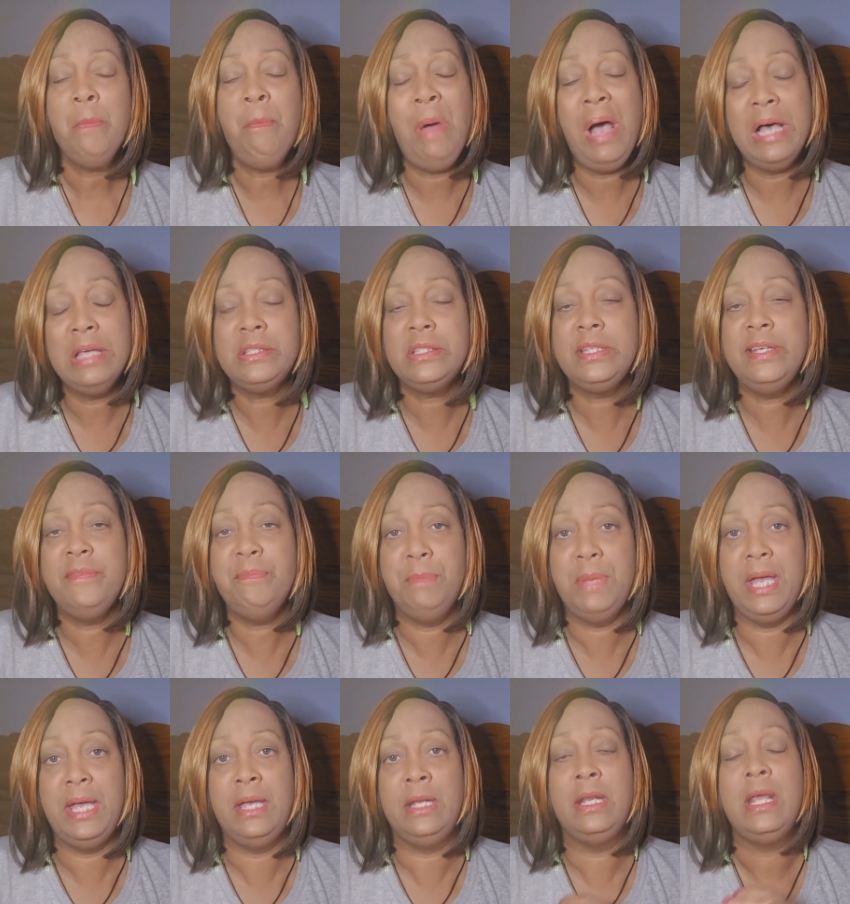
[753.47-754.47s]
Positive
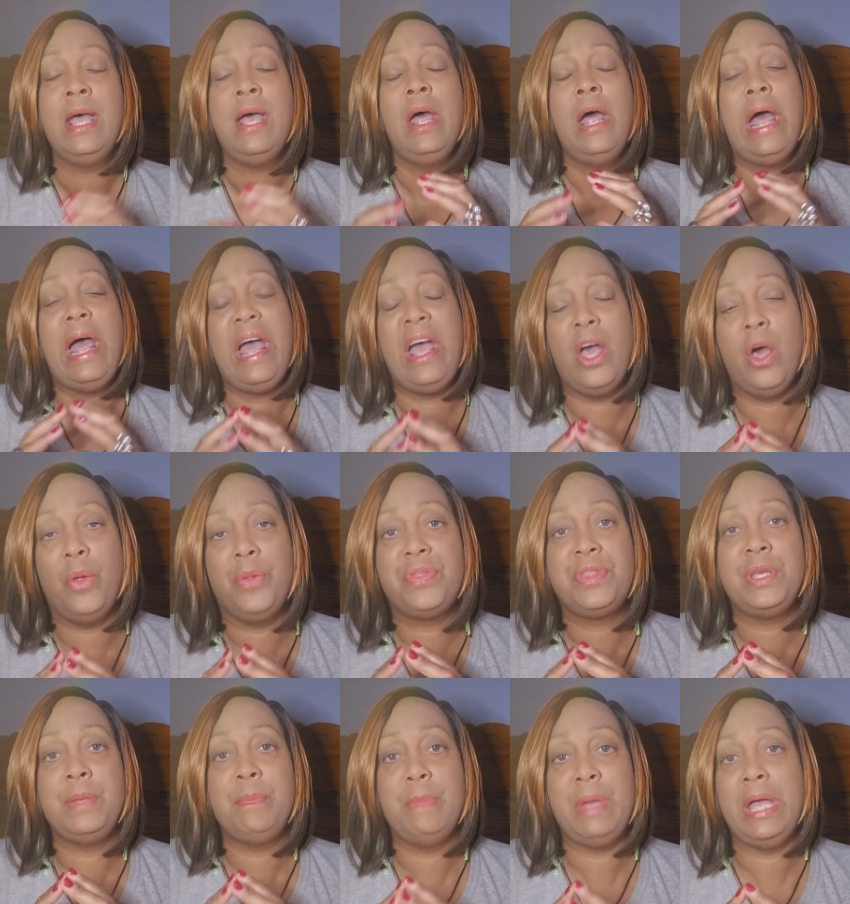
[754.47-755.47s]
men,
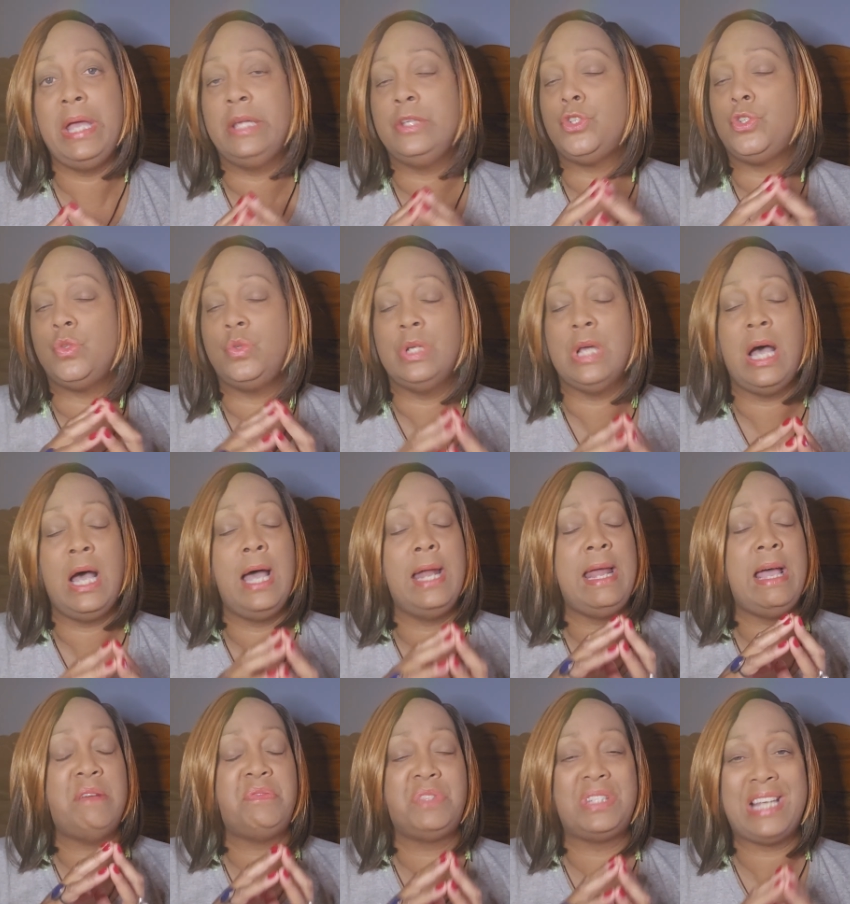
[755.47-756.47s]
healthy men do
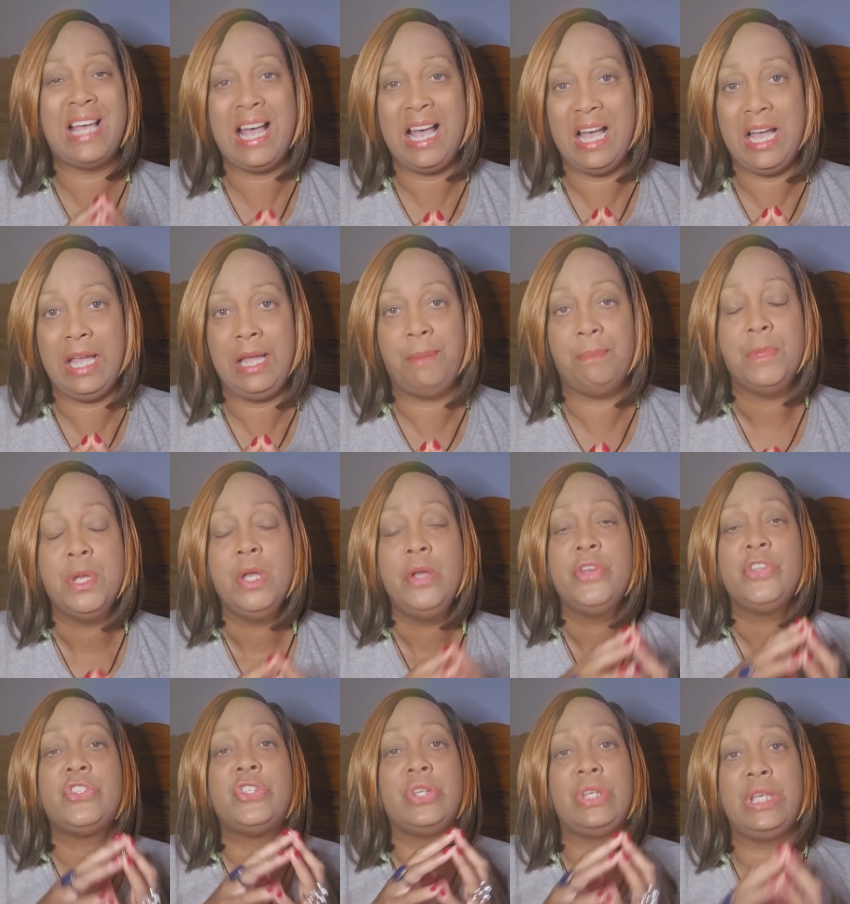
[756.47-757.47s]
not have time
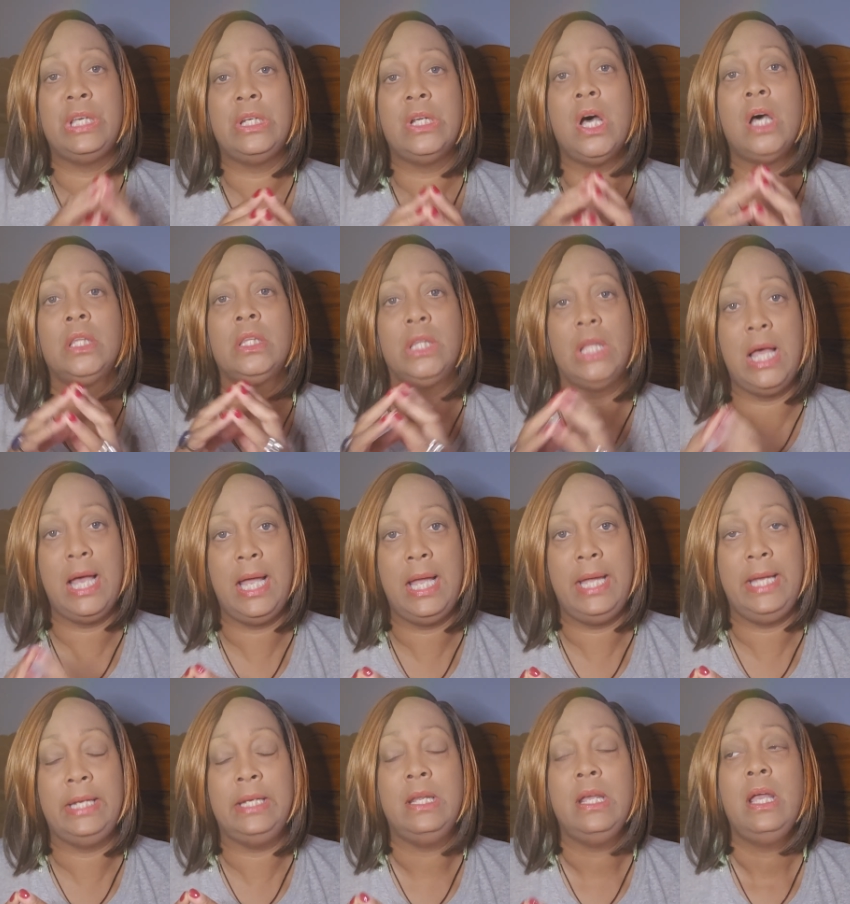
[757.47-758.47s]
to get
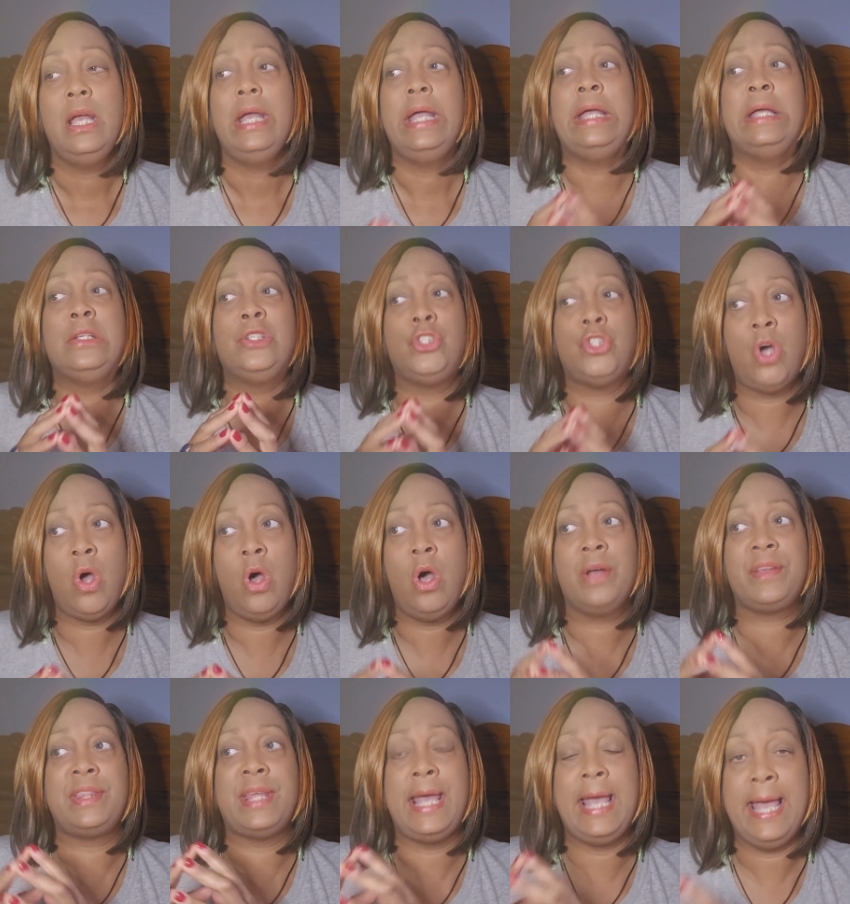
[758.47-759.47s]
online and
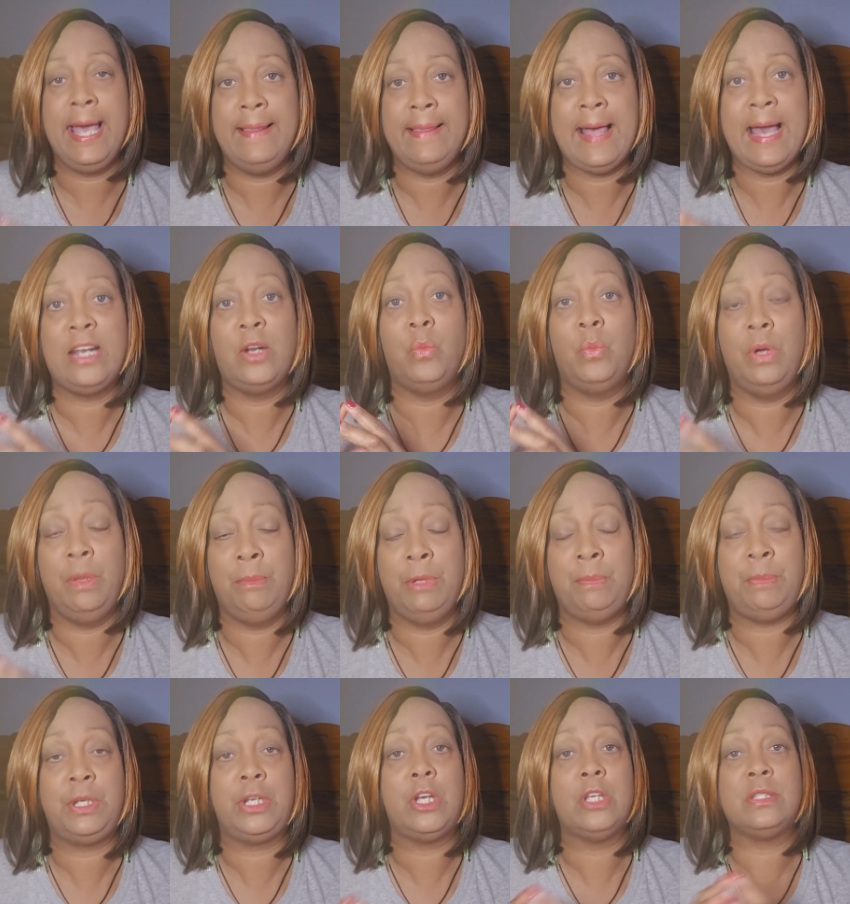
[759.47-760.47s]
dog the hell out of
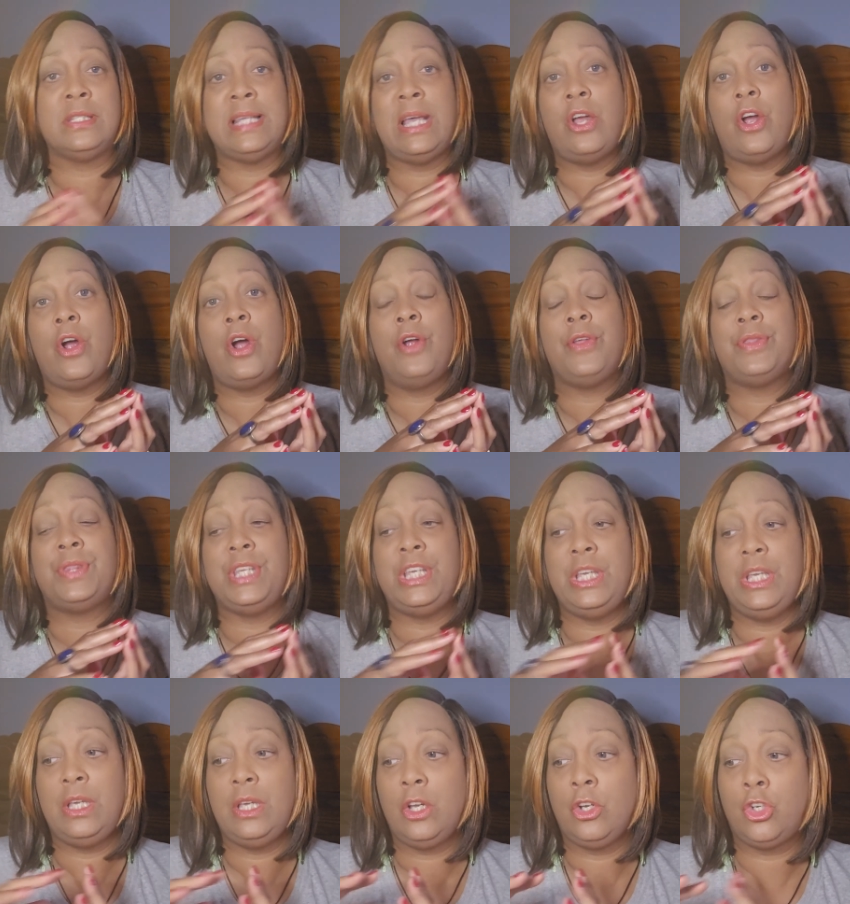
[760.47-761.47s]
women because they are
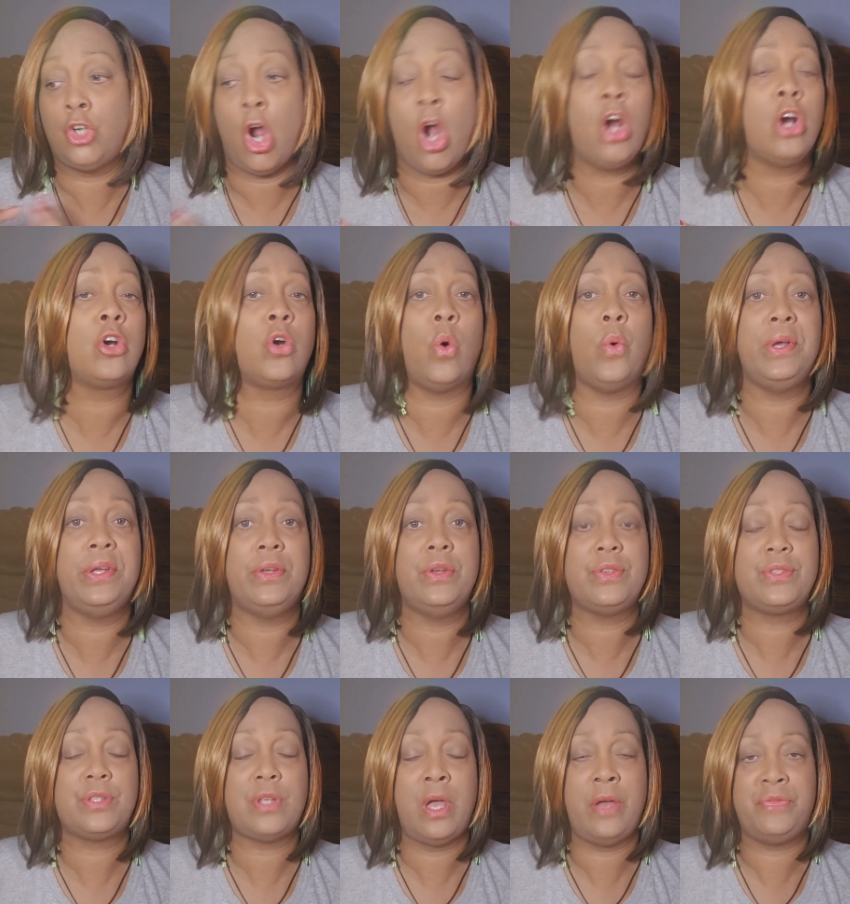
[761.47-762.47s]
the
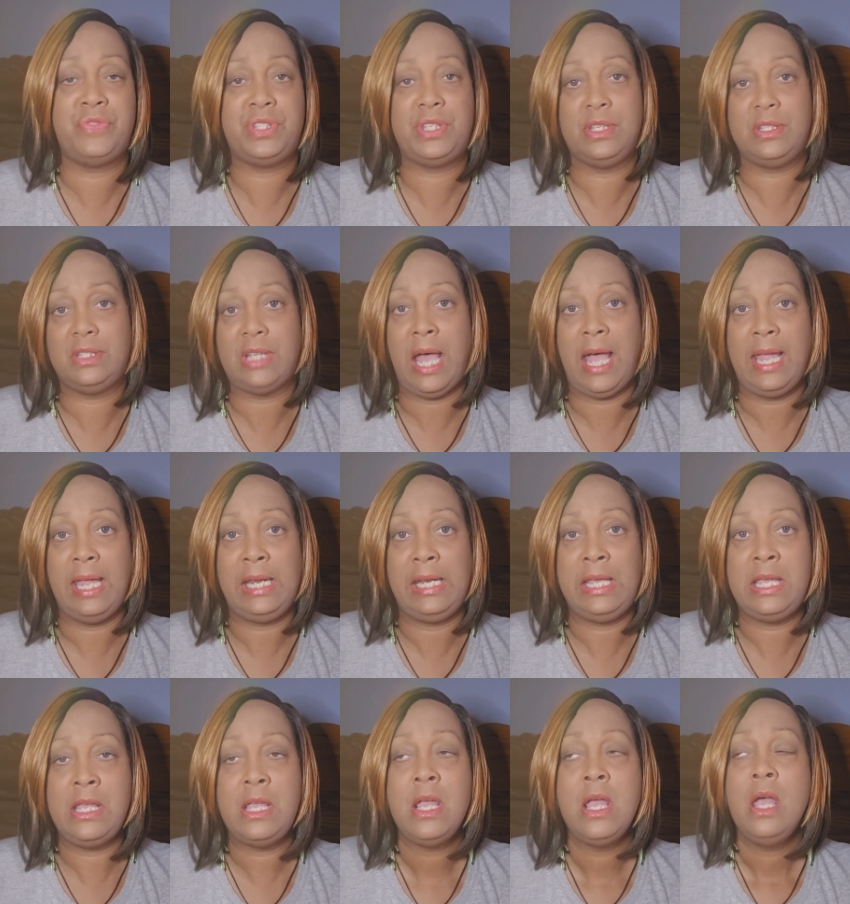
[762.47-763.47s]
gargoyles of
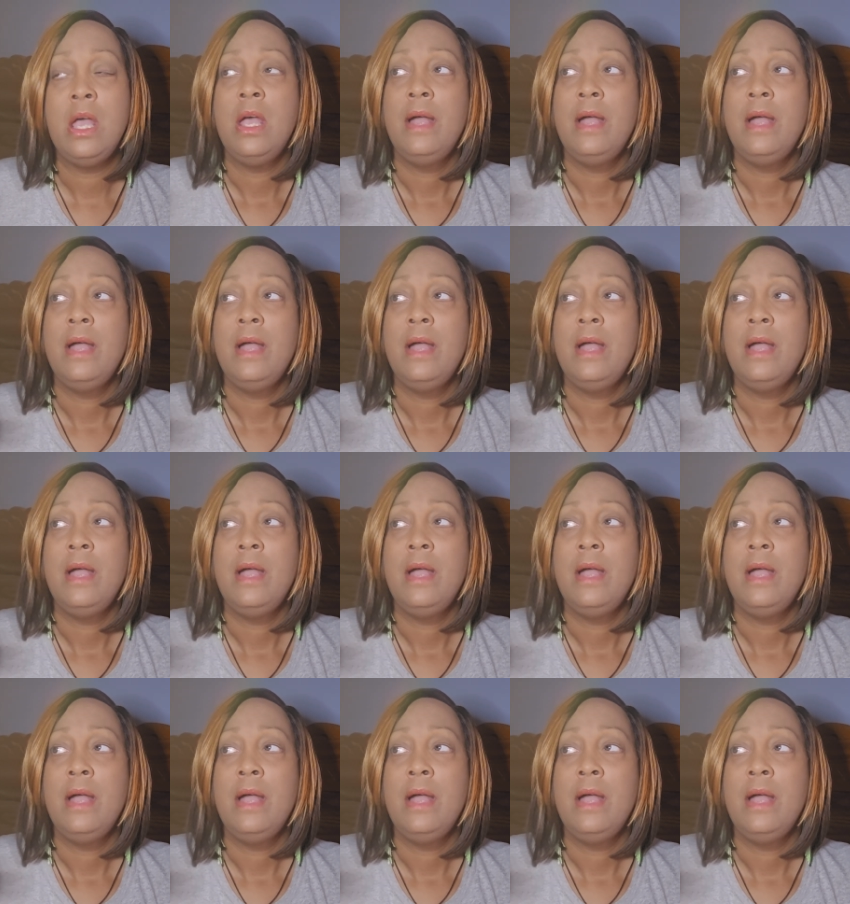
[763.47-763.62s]
society.